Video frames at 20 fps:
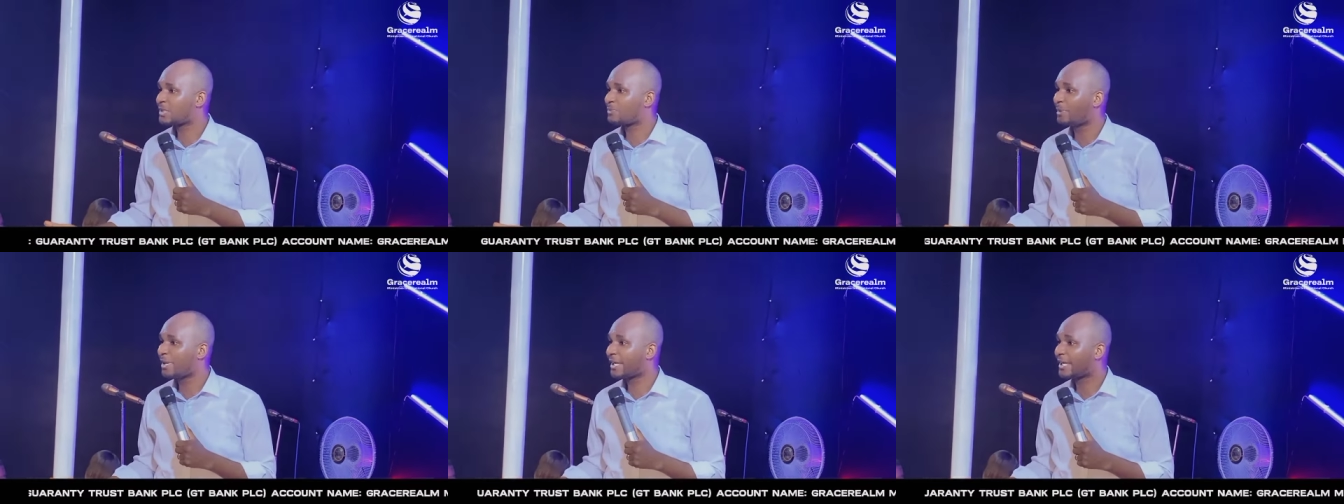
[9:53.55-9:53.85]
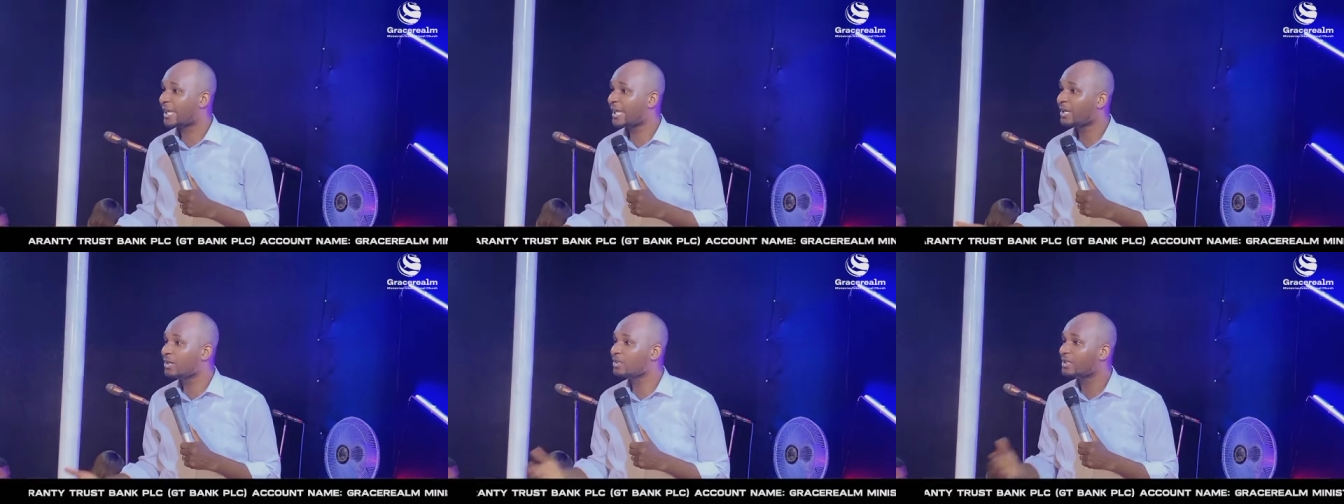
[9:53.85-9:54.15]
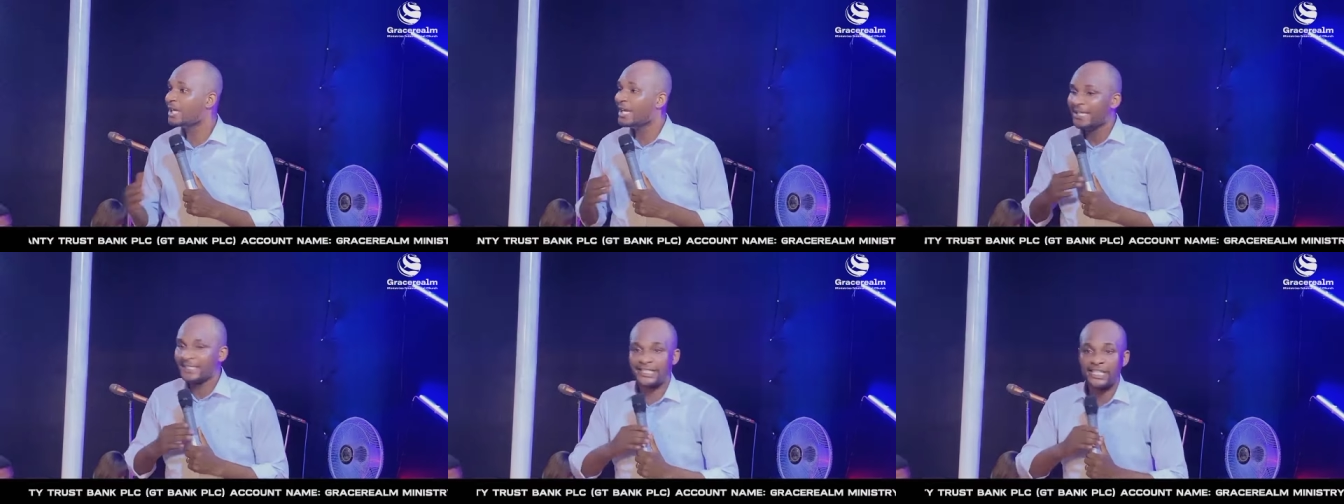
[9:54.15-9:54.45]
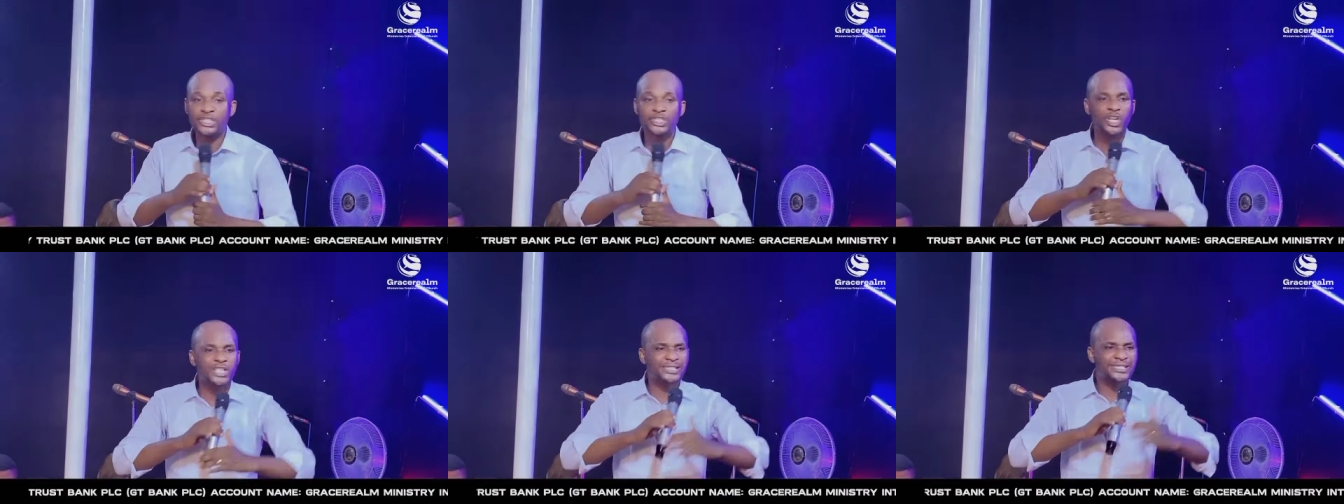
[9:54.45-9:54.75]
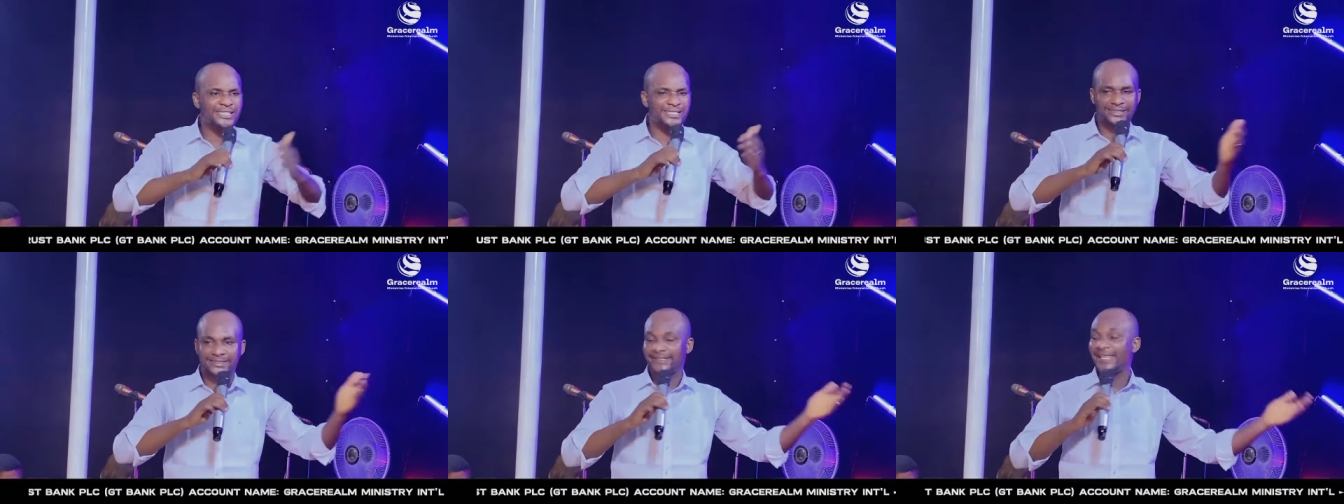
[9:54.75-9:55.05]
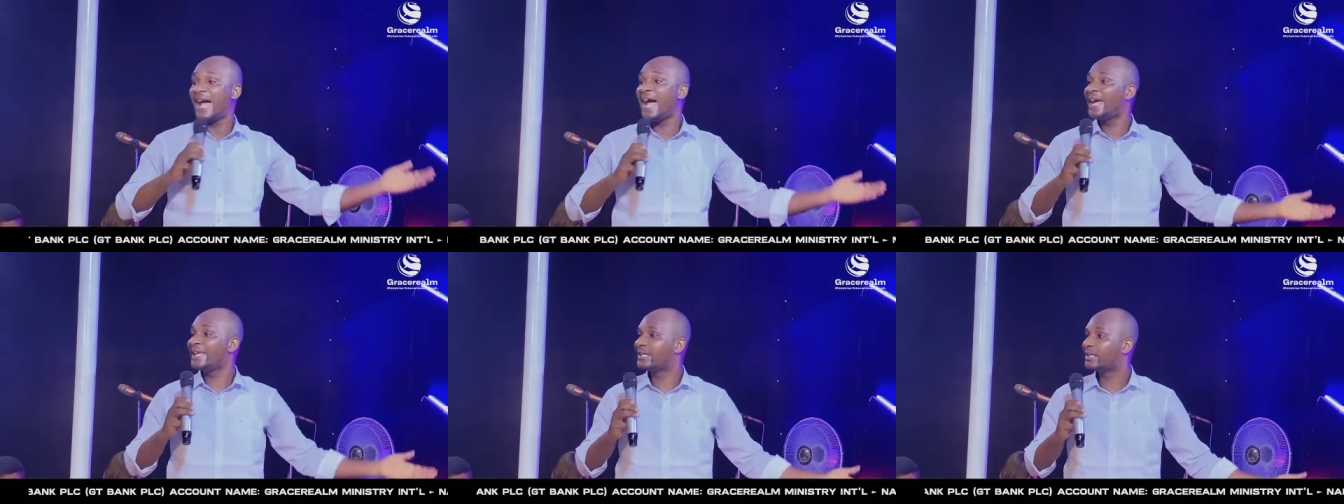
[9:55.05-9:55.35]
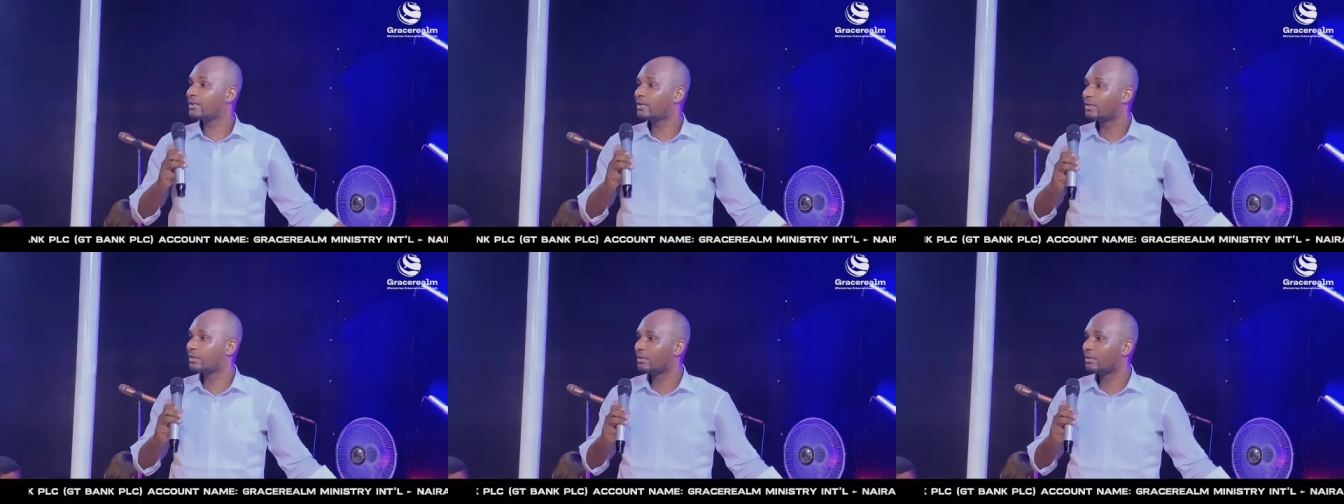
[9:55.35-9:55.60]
been killed. Jesus is dead.